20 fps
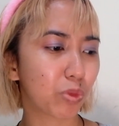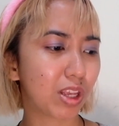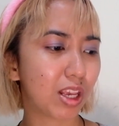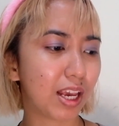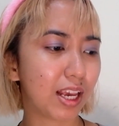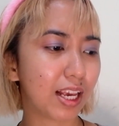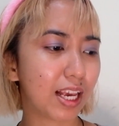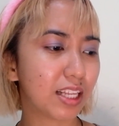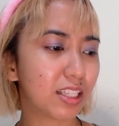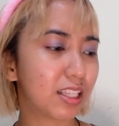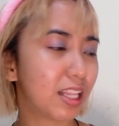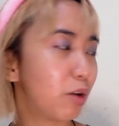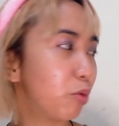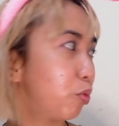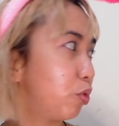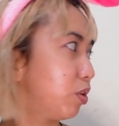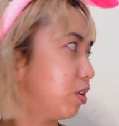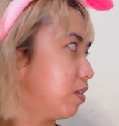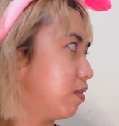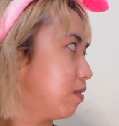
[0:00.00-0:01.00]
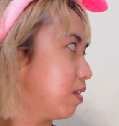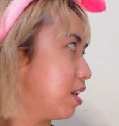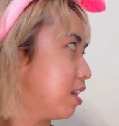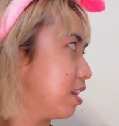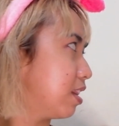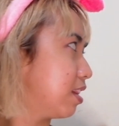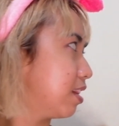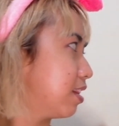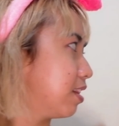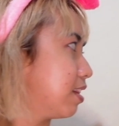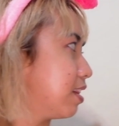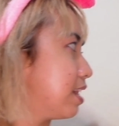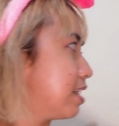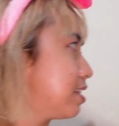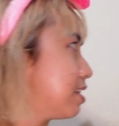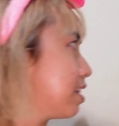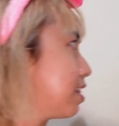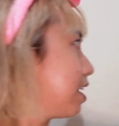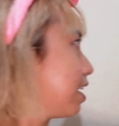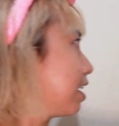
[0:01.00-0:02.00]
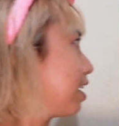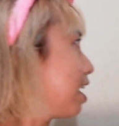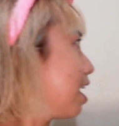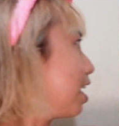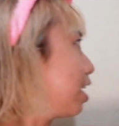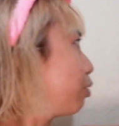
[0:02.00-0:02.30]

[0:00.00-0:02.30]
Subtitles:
I guess that's the thing.